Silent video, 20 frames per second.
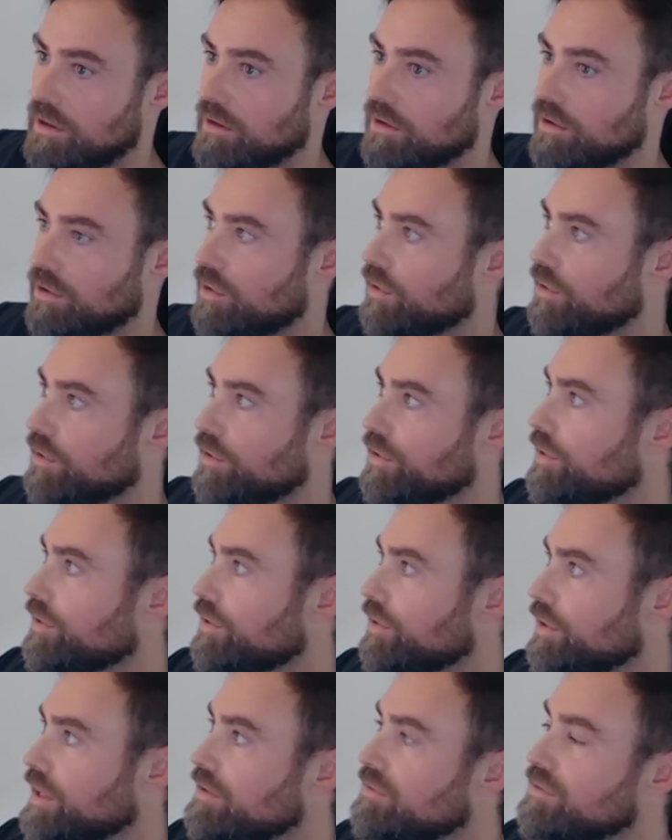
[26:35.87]

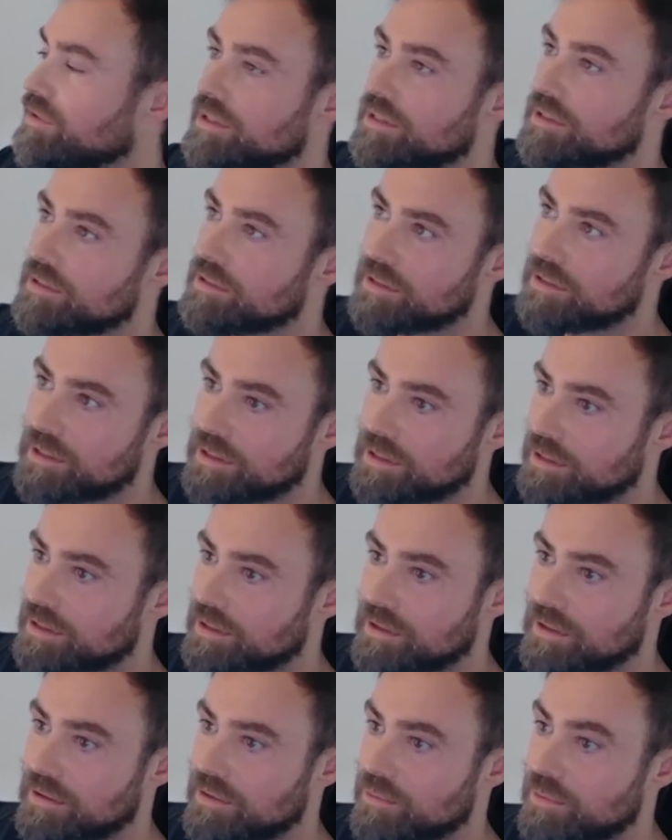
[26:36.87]
or even
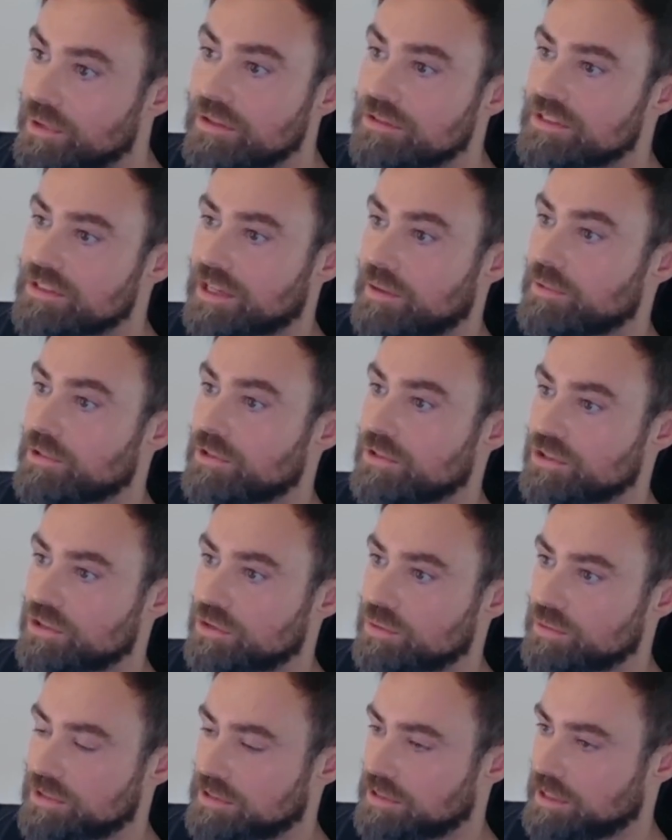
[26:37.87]
real-time
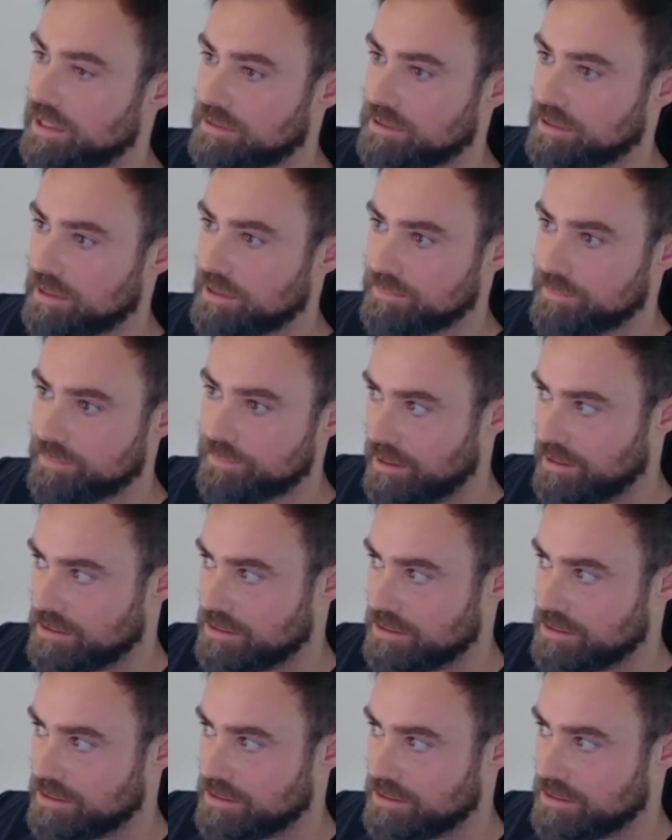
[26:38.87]
consumer data.